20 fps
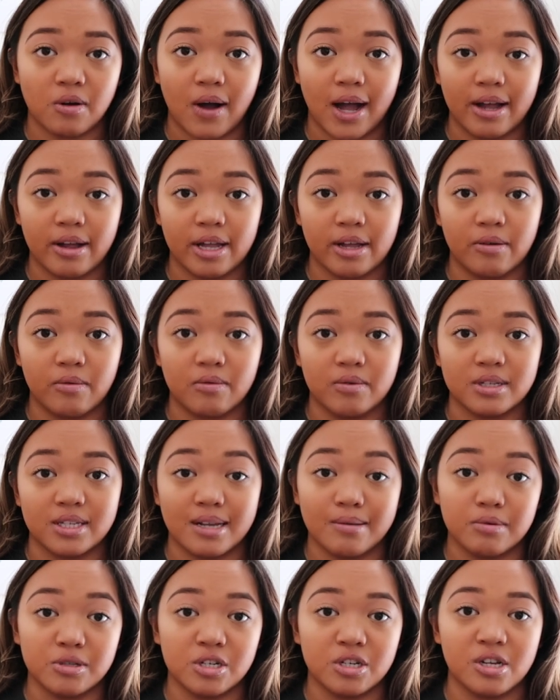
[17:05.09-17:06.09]
so I was
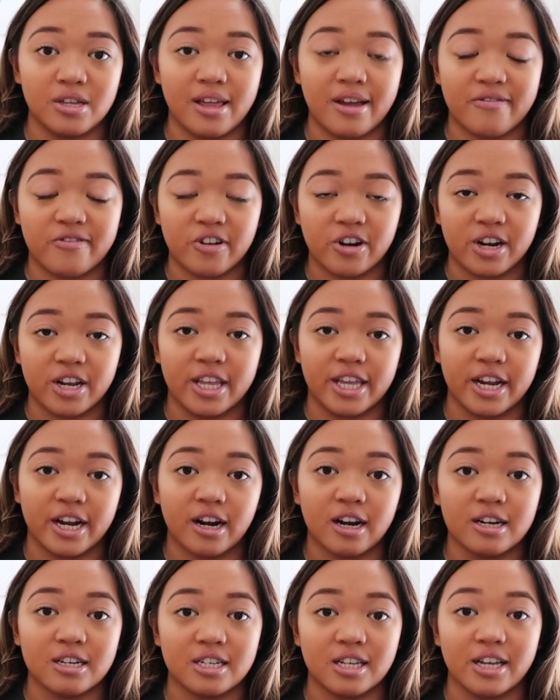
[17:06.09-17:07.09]
able to do that for a
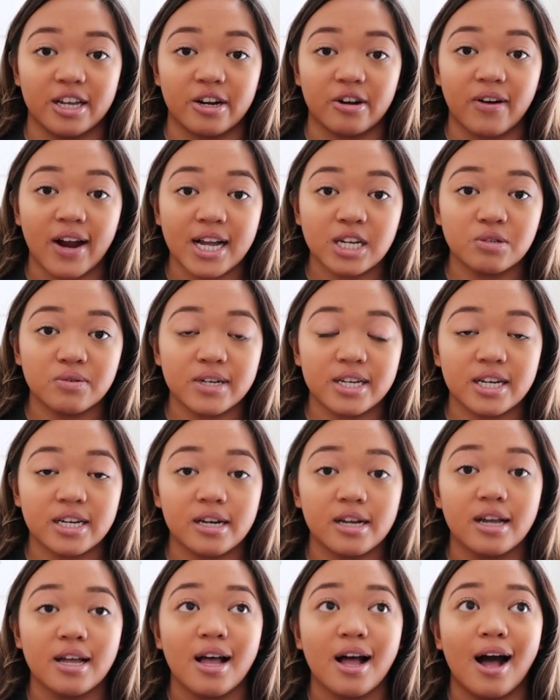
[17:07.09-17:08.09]
year until I
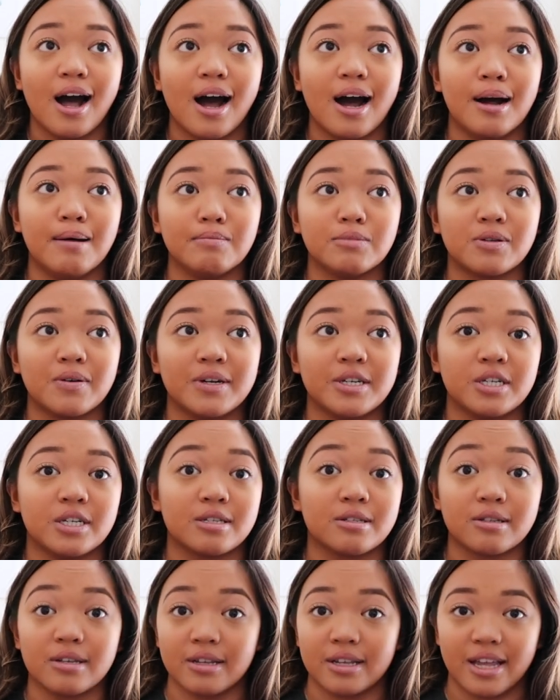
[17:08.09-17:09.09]
graduated. Um, so I
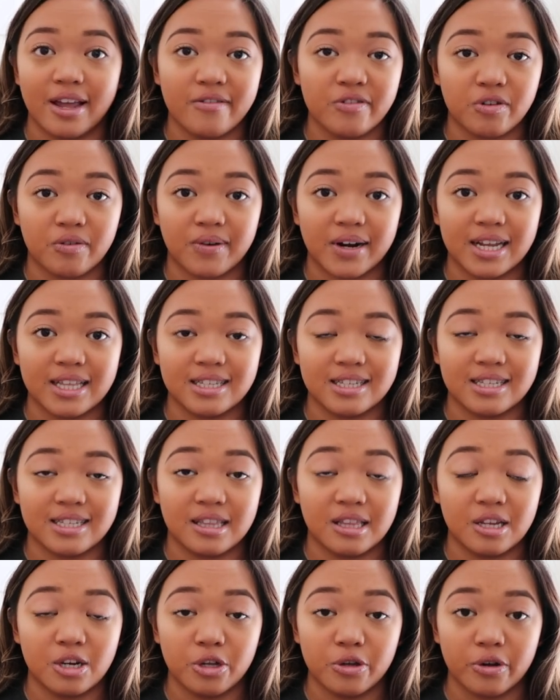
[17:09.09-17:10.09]
just gave the
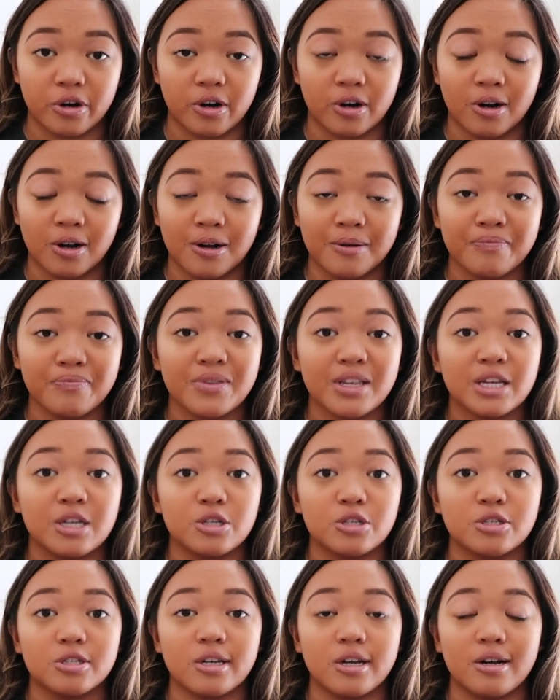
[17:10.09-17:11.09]
reins to the new girl.
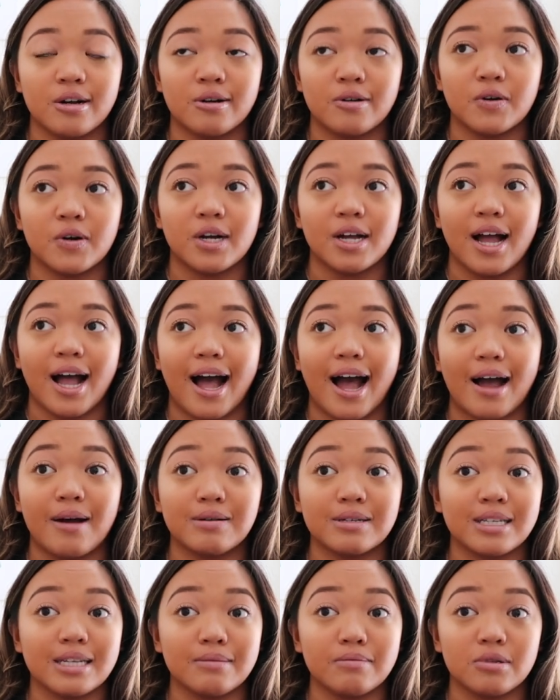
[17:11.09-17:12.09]
So
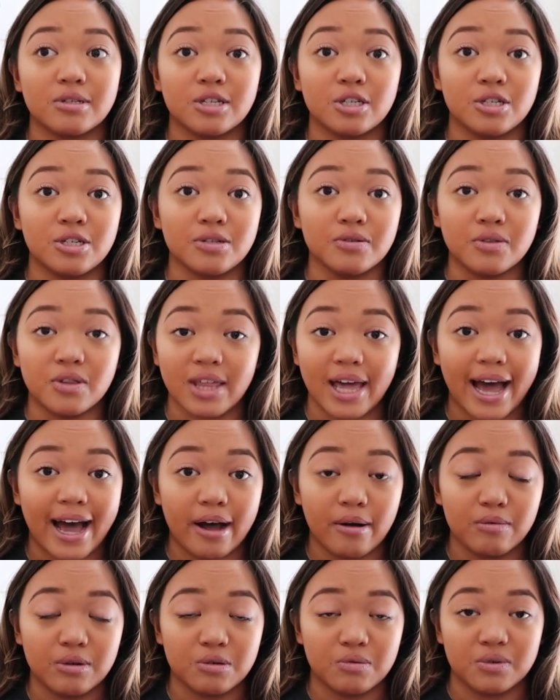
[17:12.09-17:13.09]
I was able to do
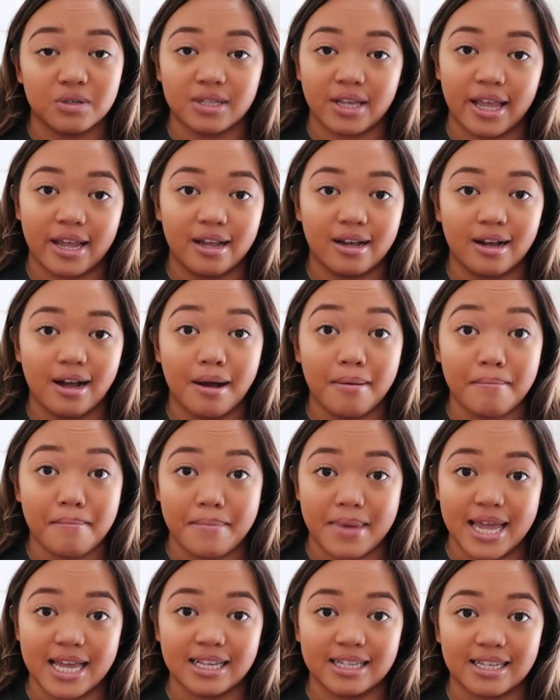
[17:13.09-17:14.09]
that, which was like
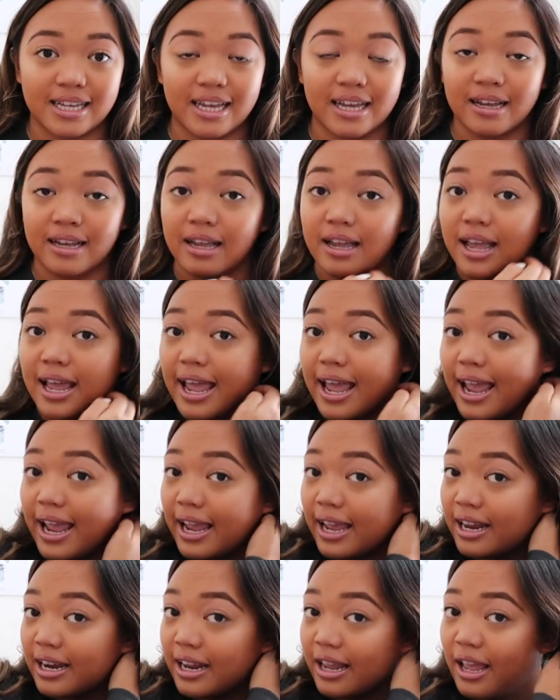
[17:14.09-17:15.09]
amazing.
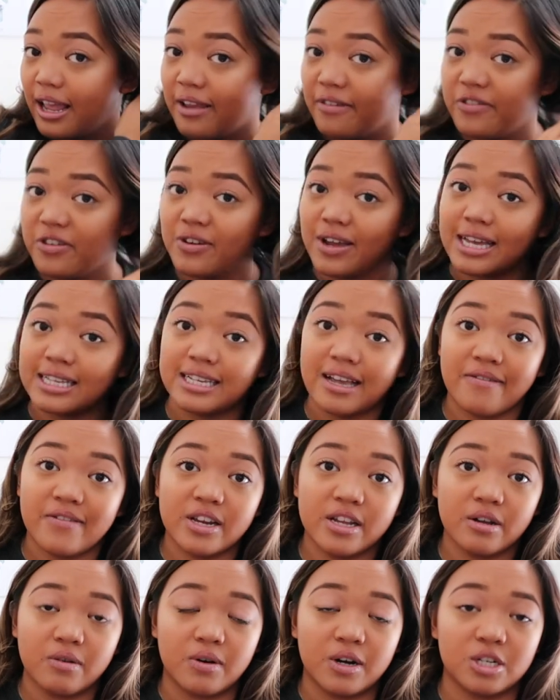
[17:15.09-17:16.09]
And if you guys have
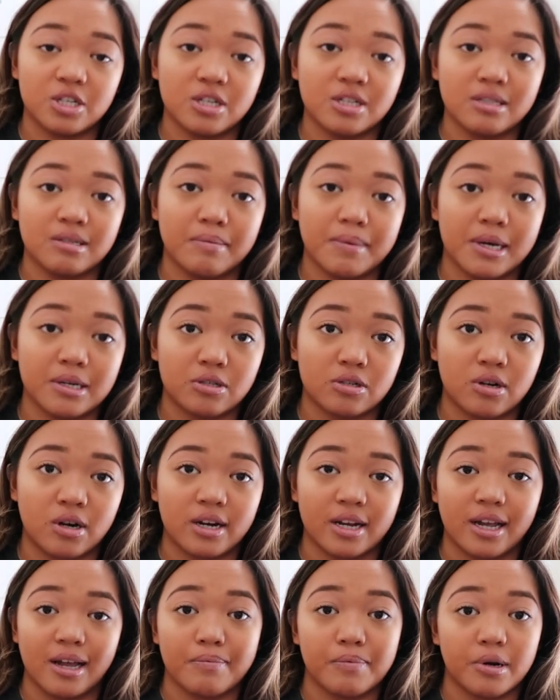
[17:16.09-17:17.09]
any questions about
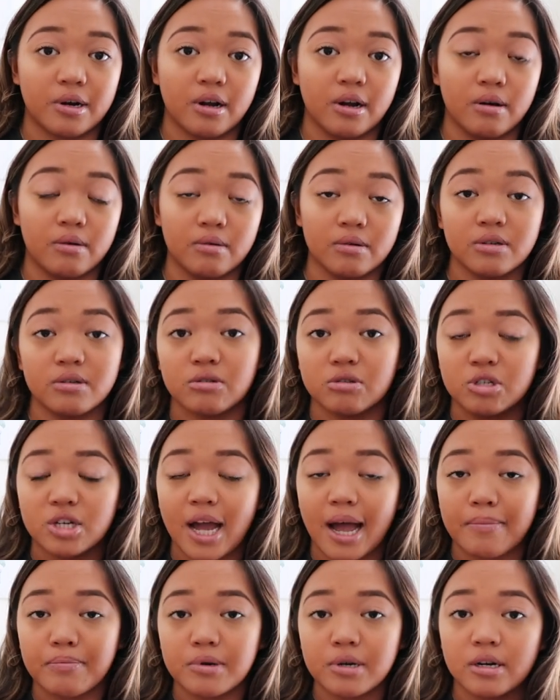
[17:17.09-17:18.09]
starting up your own
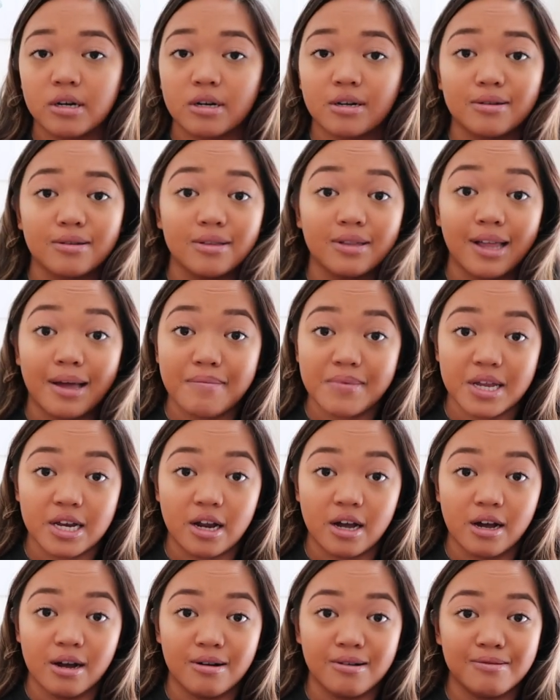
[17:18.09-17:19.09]
chapter, let me
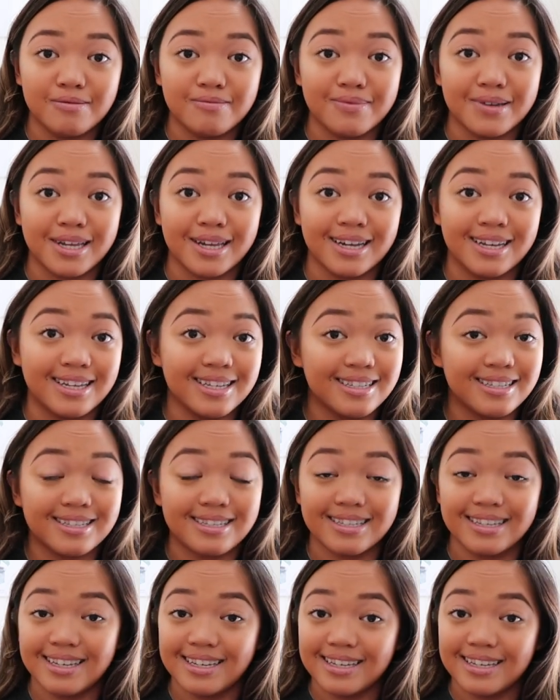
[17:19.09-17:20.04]
know because